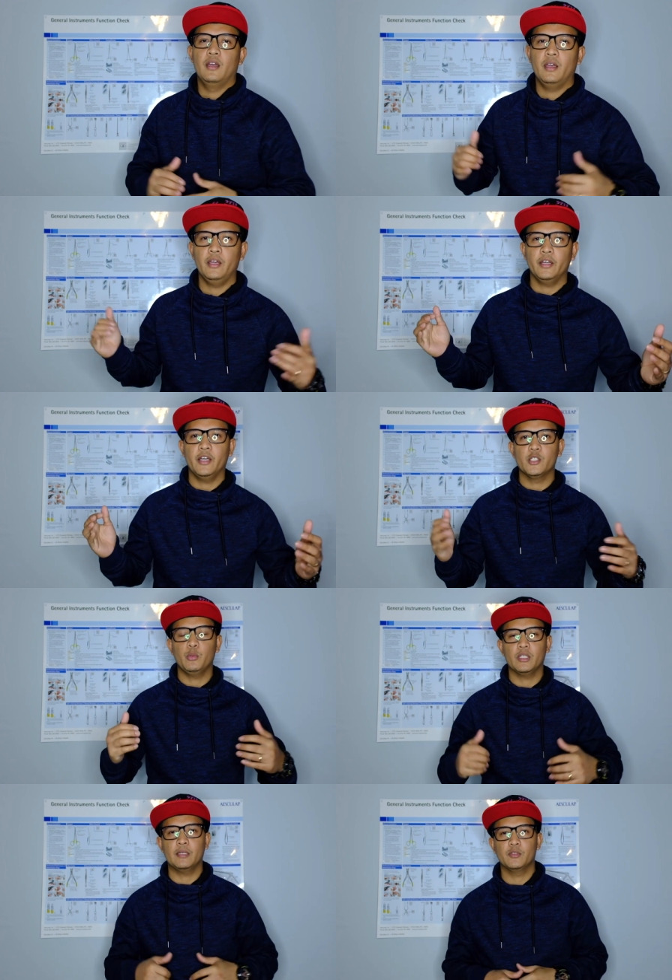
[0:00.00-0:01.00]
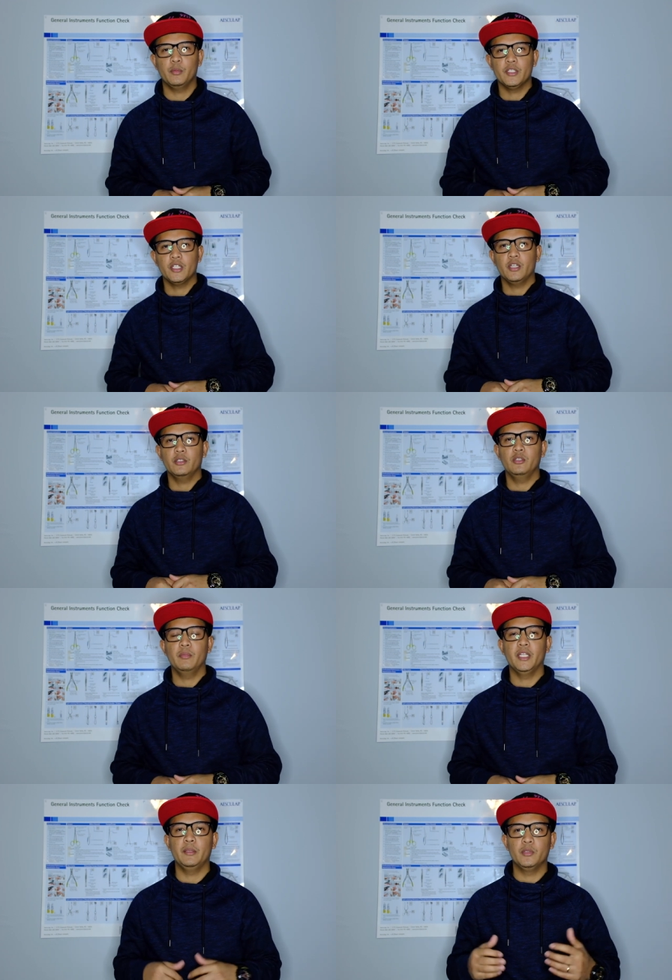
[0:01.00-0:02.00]
Hey guys, welcome to my channel.
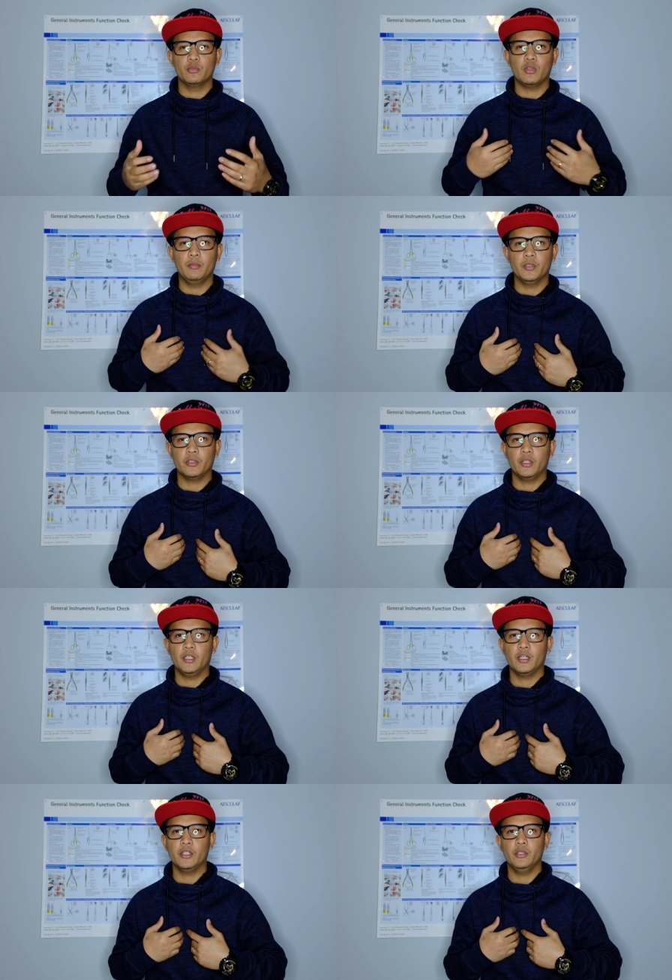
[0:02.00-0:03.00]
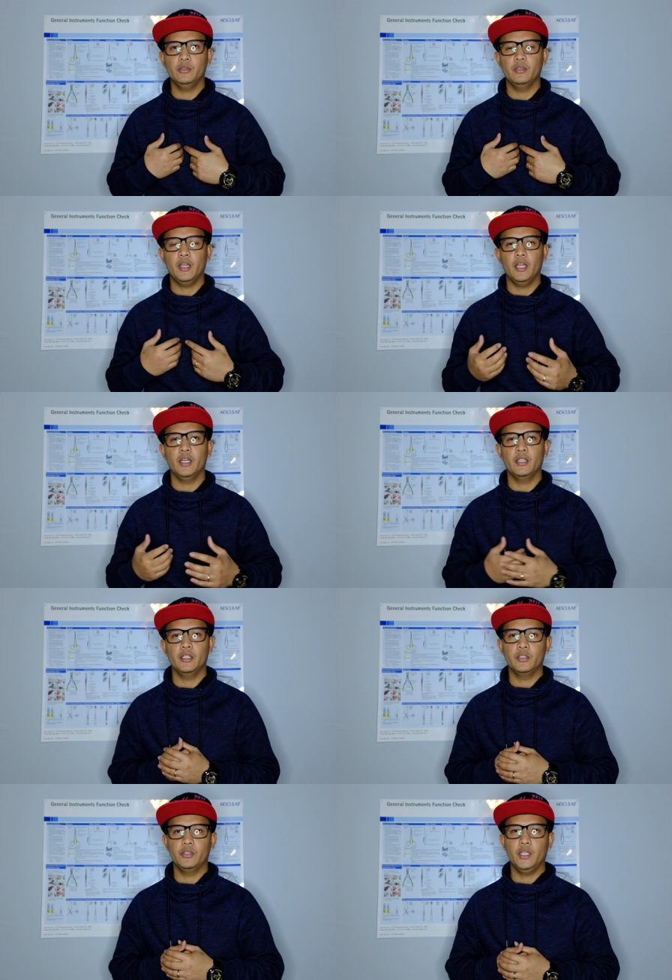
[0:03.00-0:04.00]
My name is Romnick Regalario, and
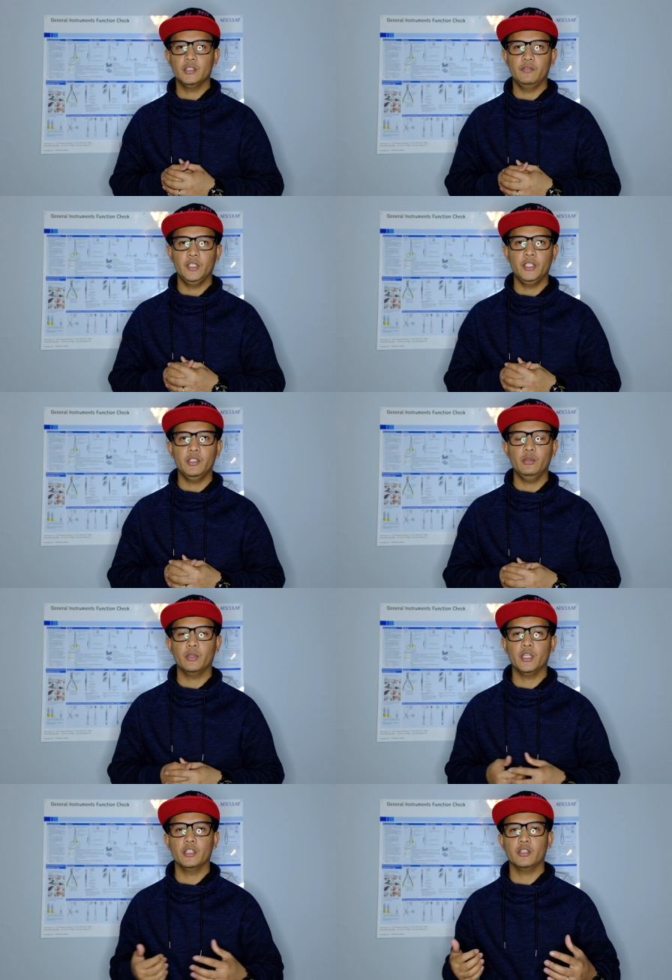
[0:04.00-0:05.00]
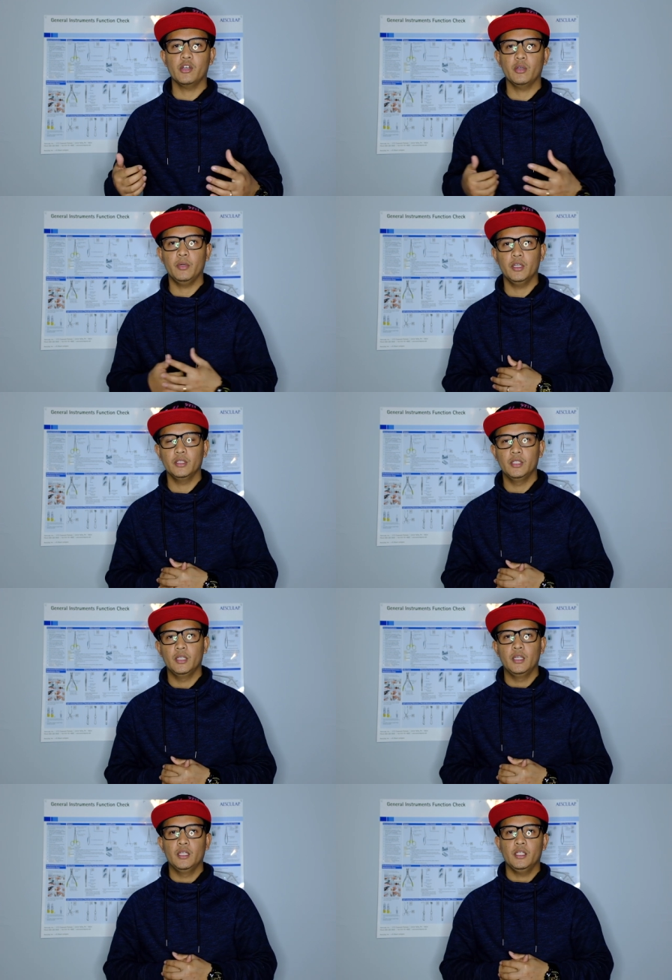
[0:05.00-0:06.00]
in today's video, we're going to talk about
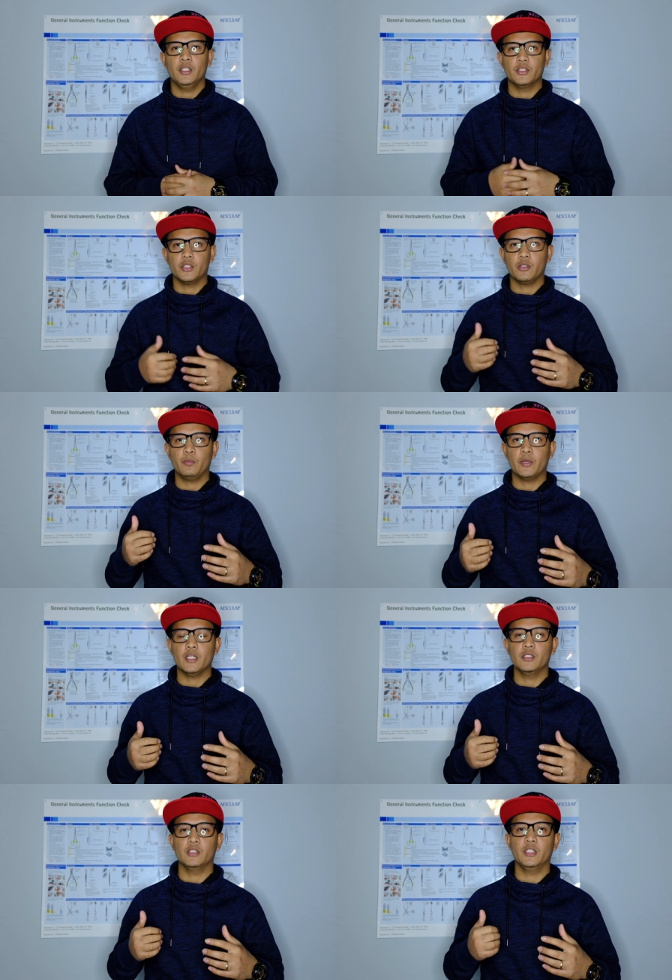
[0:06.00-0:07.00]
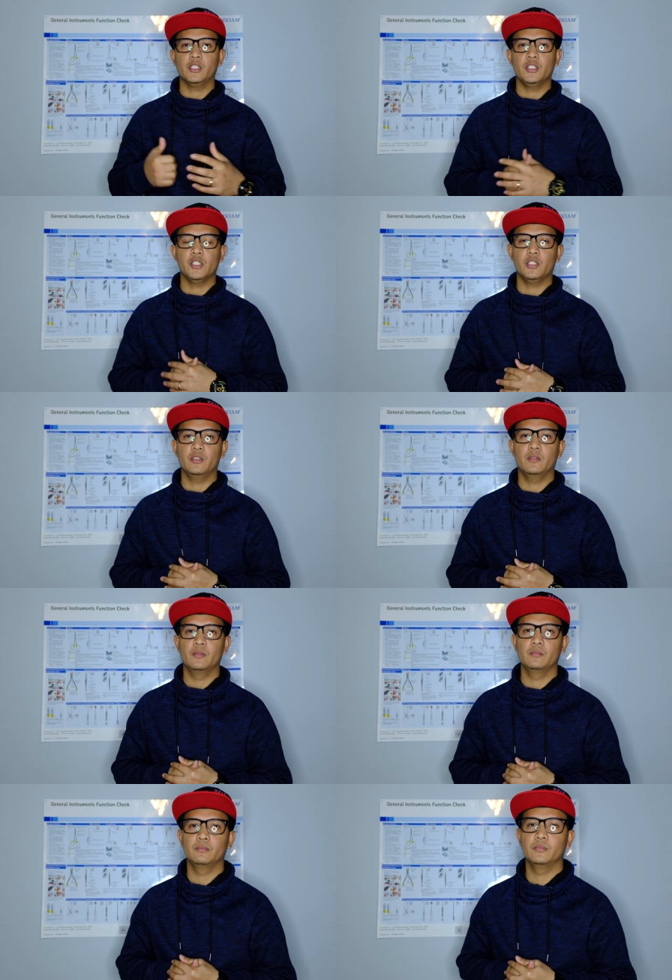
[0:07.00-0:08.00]
a sterile processing technician.
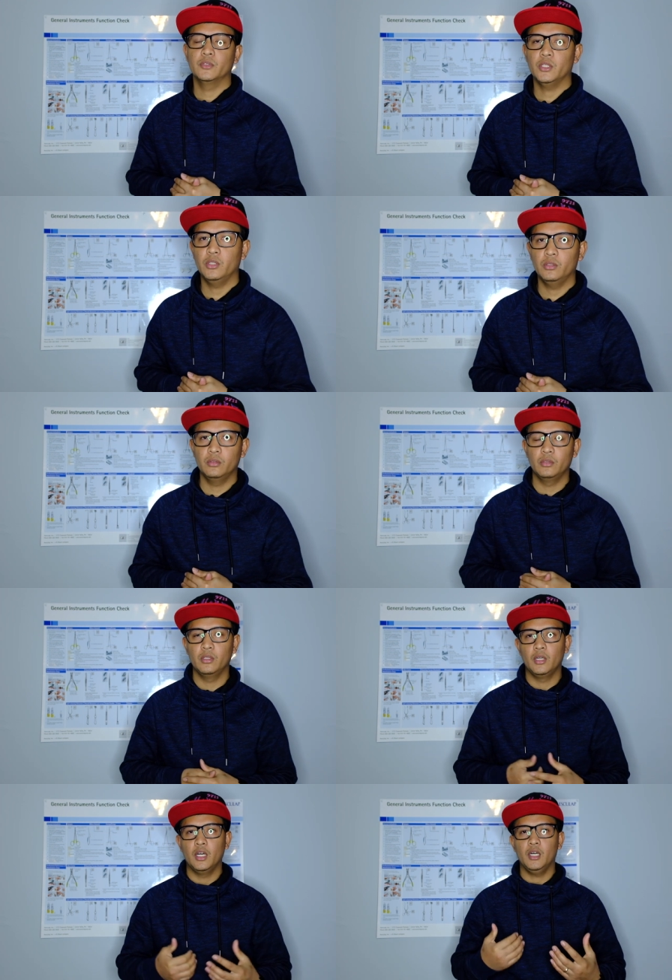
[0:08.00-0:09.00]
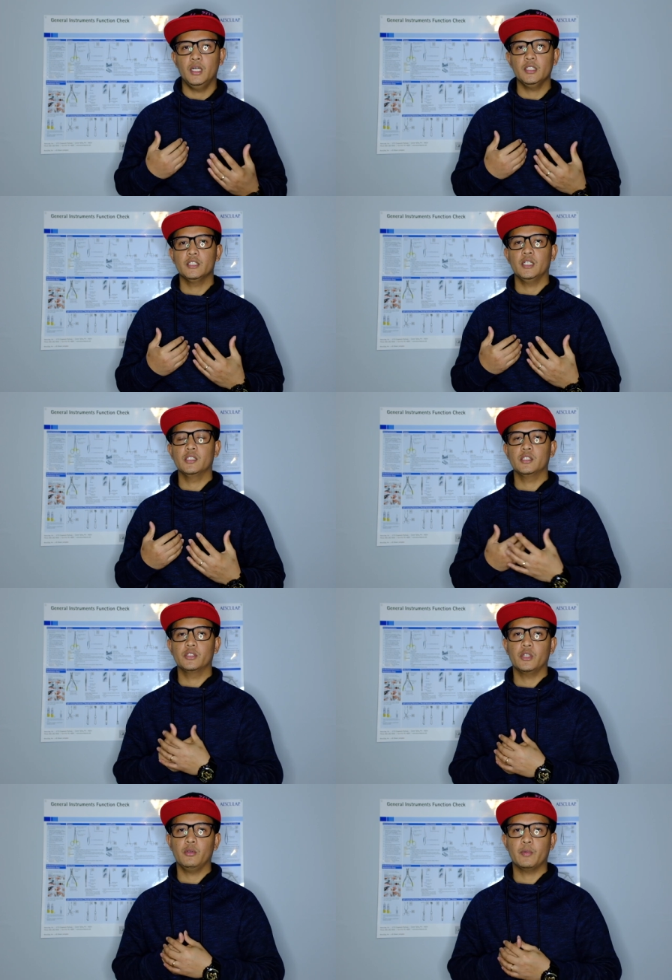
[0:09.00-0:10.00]
So, us as a
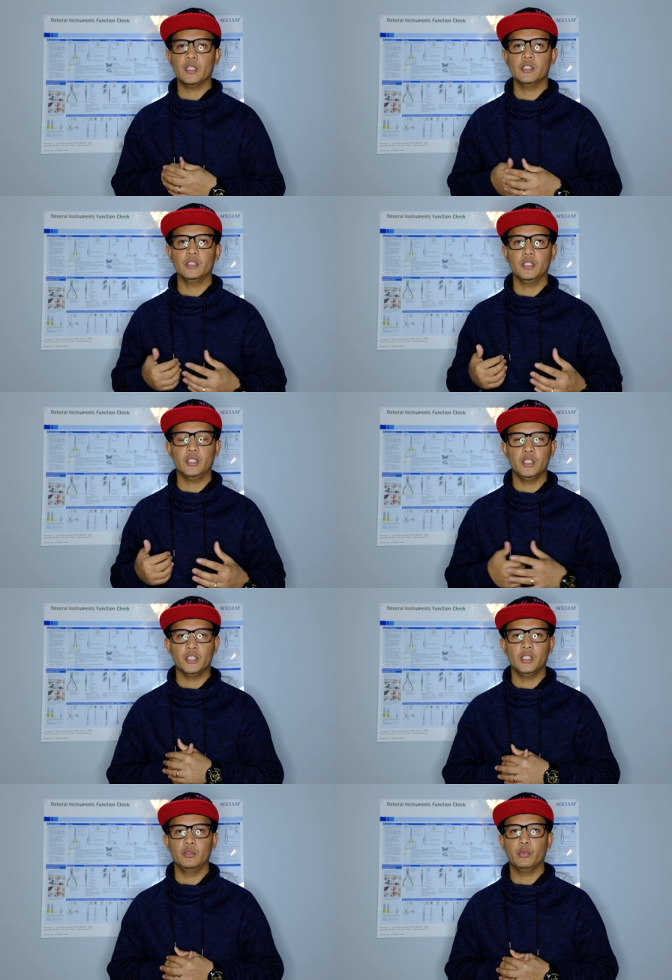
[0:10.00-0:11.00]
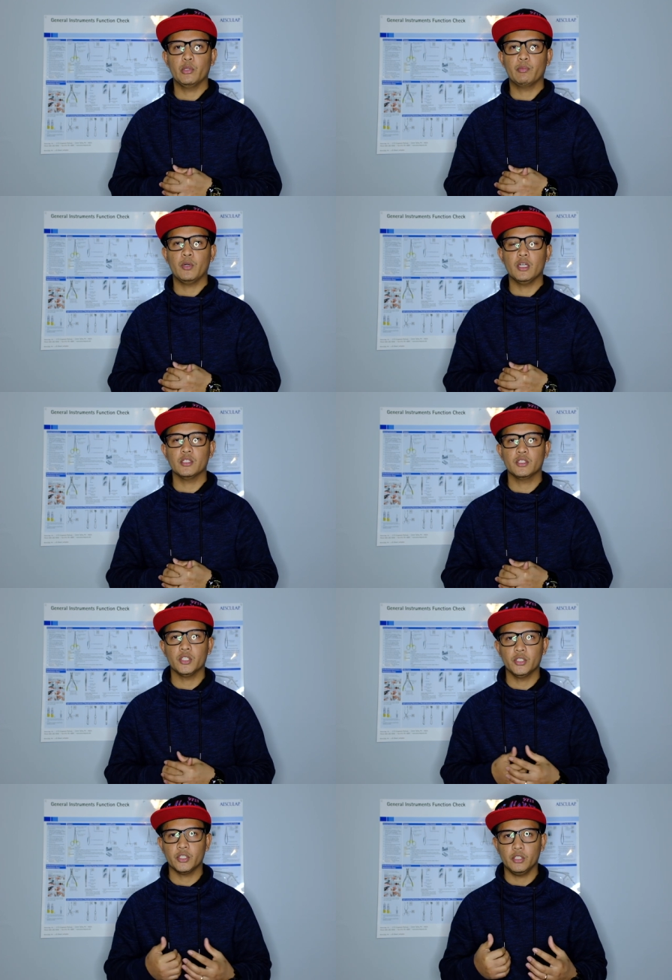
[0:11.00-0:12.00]
sterile processing technician, we reprocess
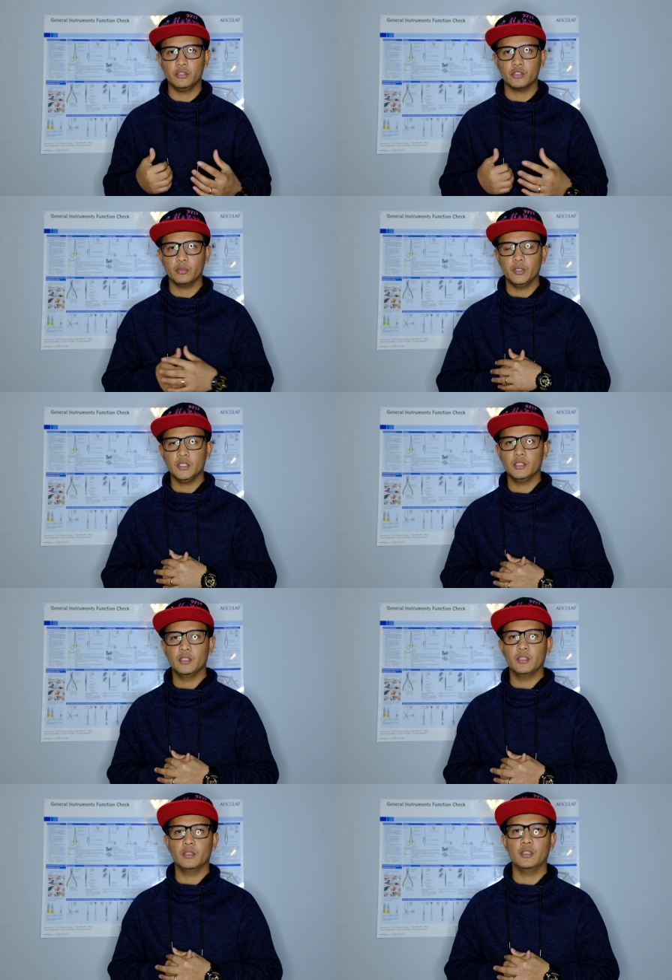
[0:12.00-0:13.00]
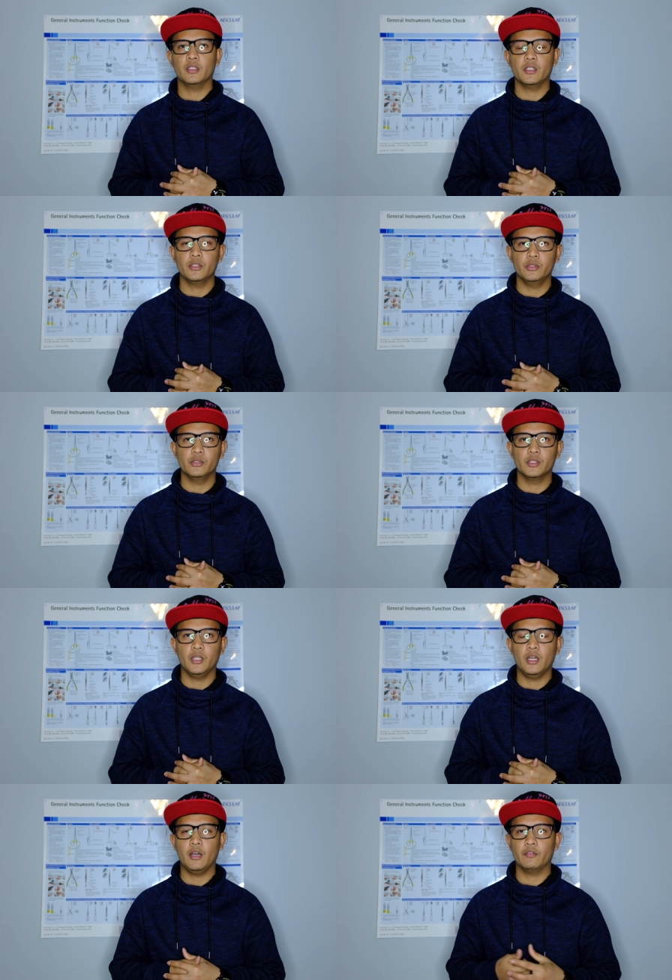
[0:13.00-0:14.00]
surgical instruments that are used
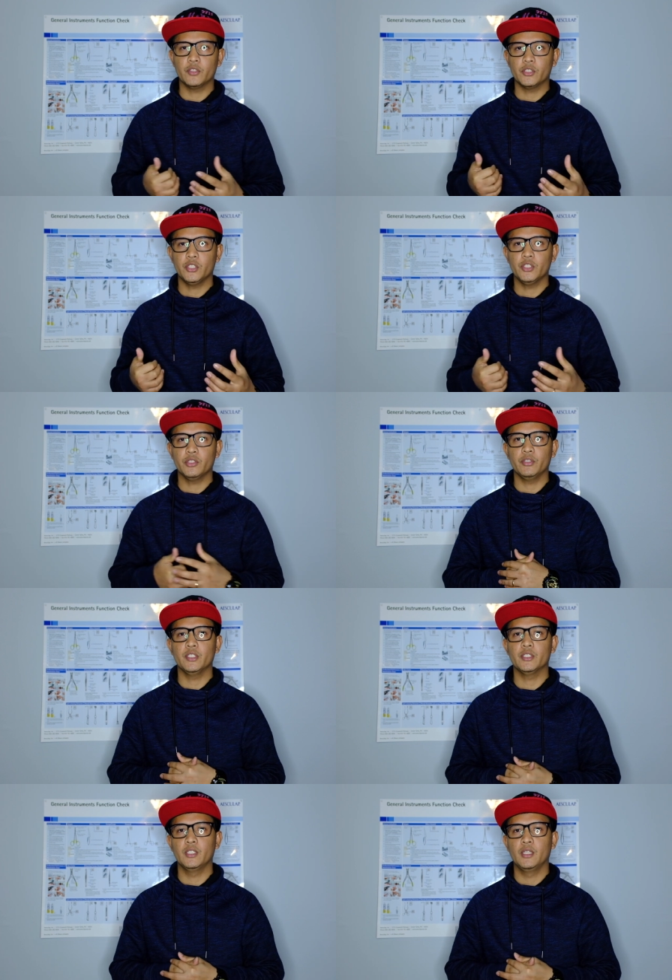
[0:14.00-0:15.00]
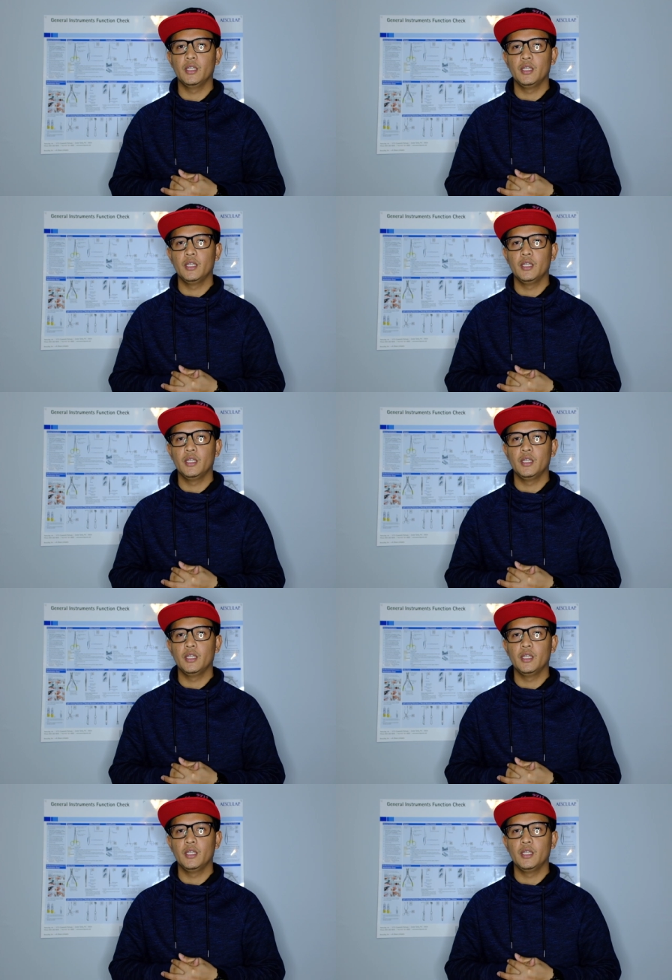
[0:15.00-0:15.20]
after surgeries.